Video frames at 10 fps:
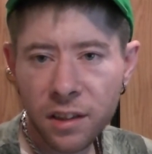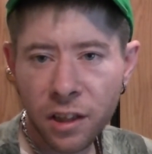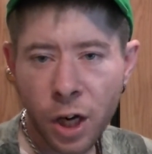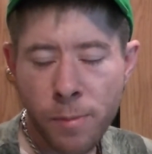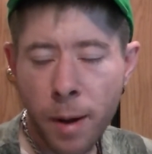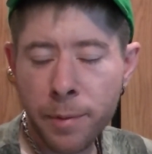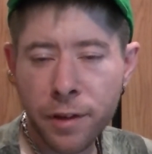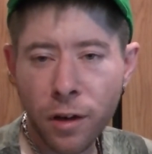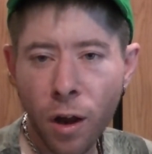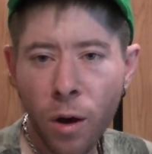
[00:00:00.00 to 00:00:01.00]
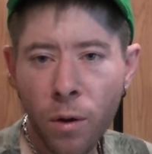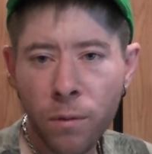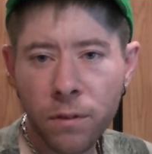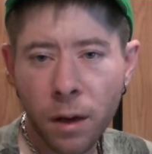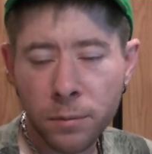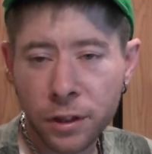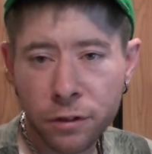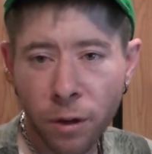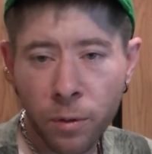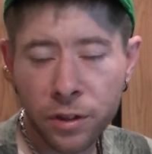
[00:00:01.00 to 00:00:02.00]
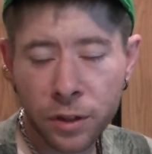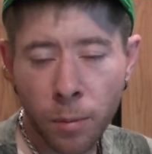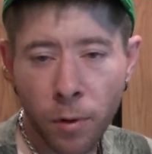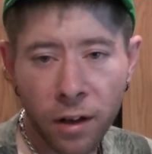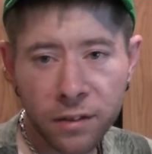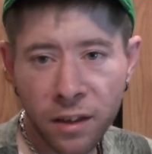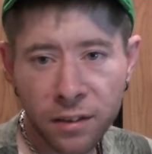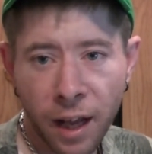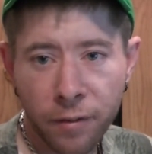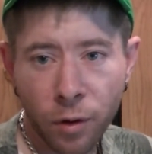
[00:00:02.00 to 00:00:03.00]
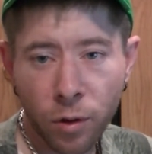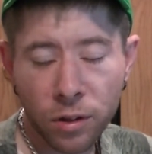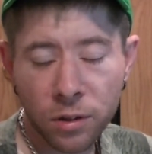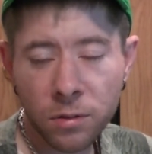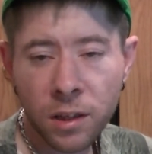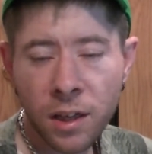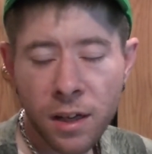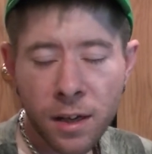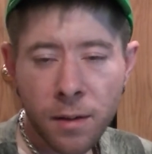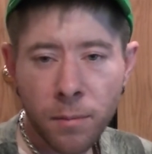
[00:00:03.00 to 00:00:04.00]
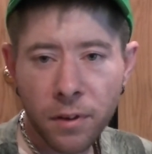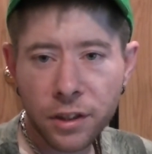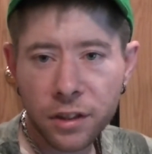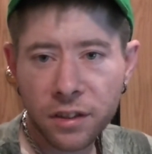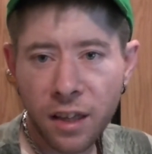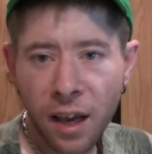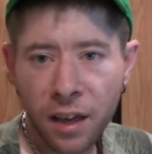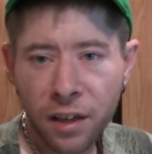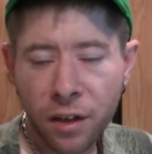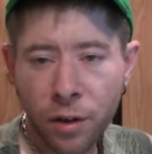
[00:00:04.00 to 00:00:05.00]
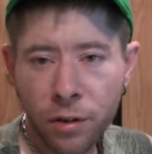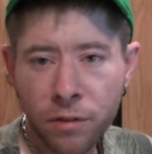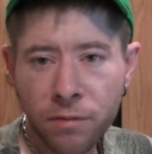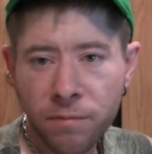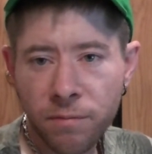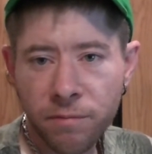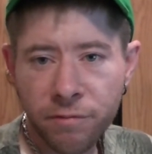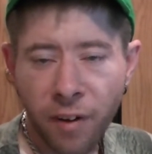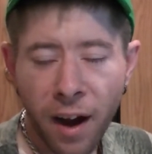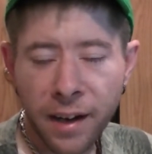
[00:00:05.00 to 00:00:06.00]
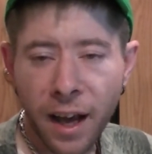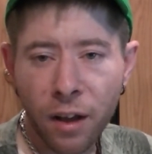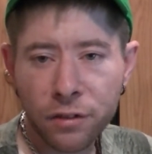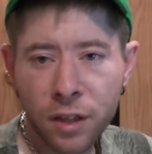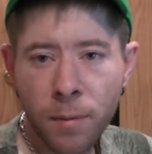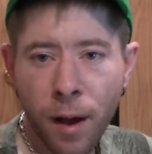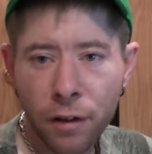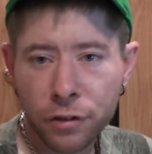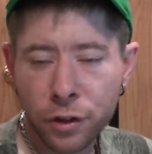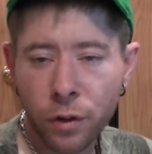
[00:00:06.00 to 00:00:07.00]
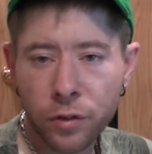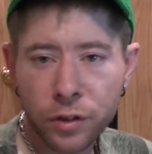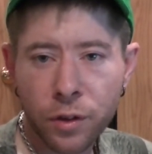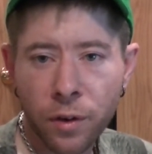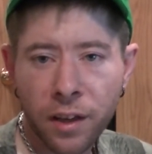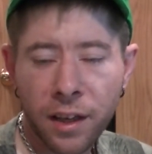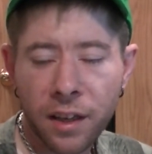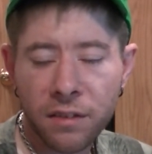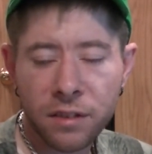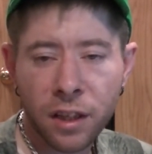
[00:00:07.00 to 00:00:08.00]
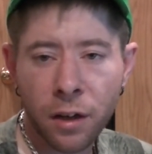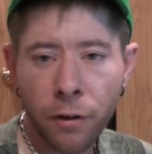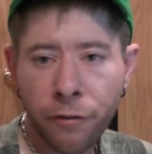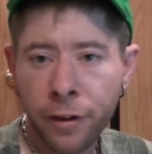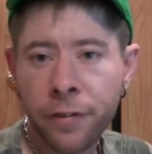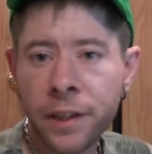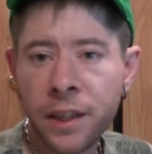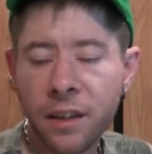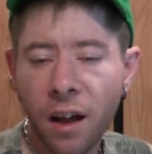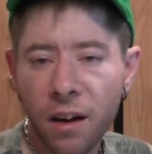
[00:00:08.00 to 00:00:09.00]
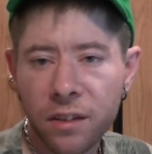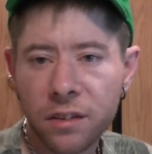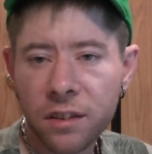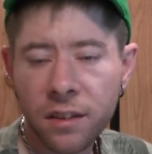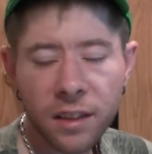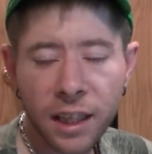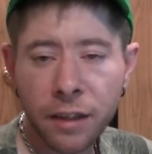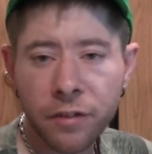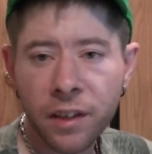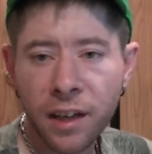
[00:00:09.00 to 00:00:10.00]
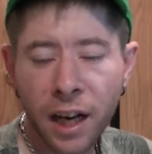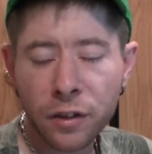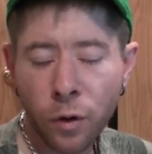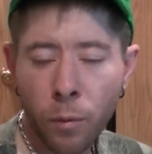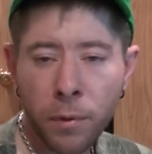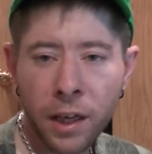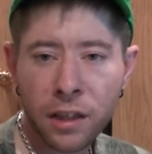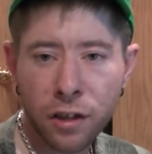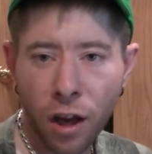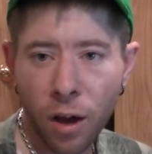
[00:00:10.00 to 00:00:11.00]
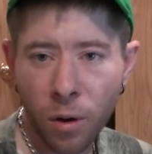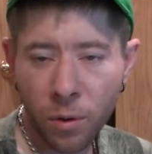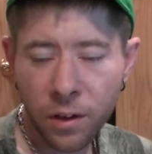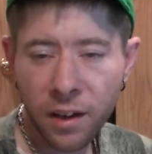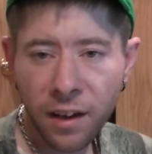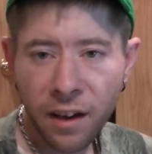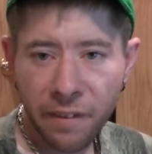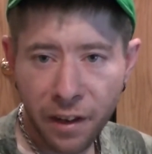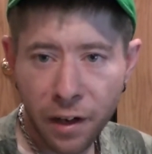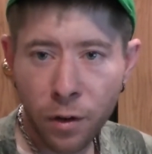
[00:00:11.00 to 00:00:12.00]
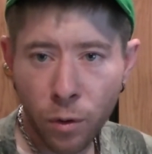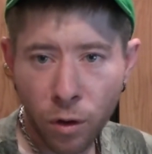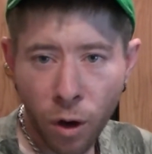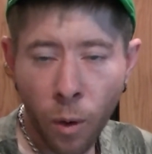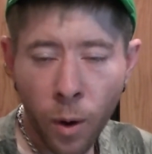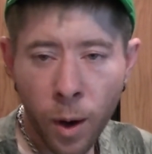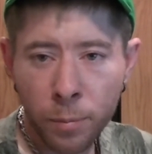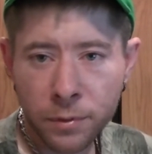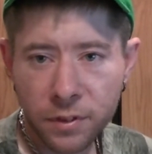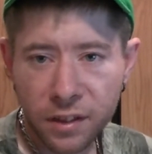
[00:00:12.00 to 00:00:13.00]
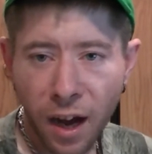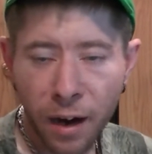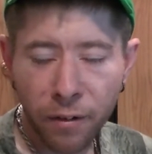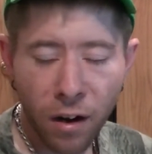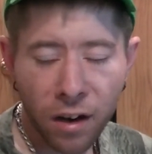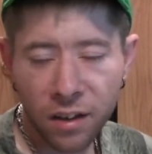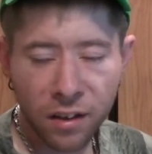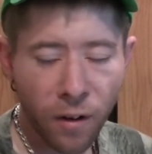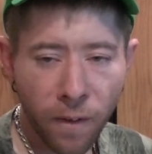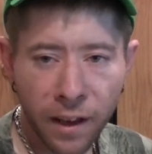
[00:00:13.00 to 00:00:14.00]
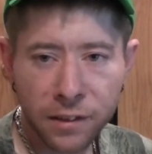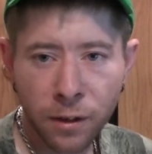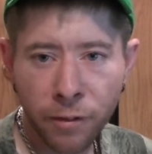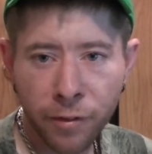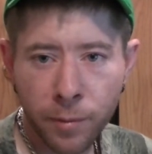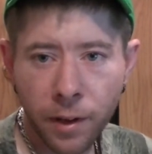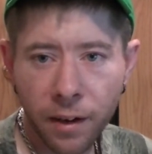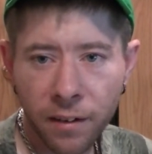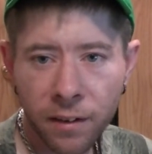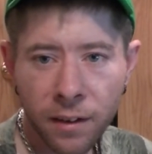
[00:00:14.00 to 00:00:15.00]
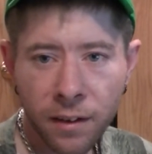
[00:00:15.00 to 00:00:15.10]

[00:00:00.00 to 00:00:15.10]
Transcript: Maybe the low, I'm just throwing this number out there because I have no clue. But just say, you find out somehow silver's going to hit, $15 even, and that's going to be its low. And then it'll go up and skyrocket and all that stuff from there.